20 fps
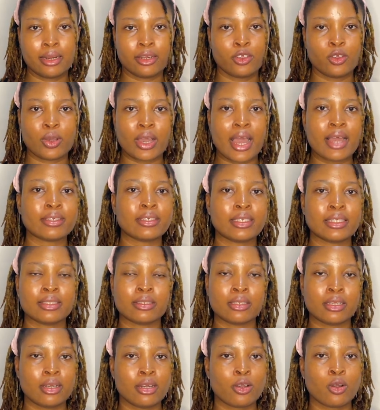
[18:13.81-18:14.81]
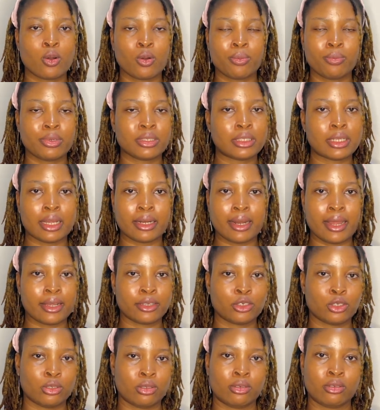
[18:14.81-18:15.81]
You can't easily complete an
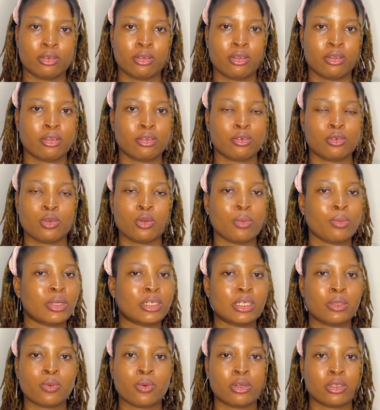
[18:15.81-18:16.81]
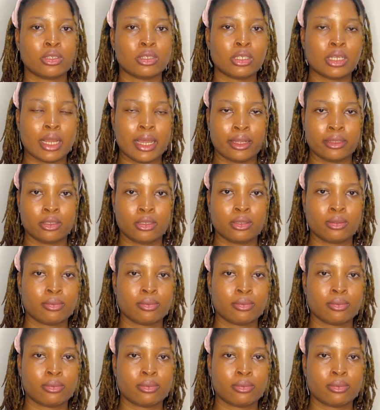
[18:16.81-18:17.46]
action. Nobody wants that.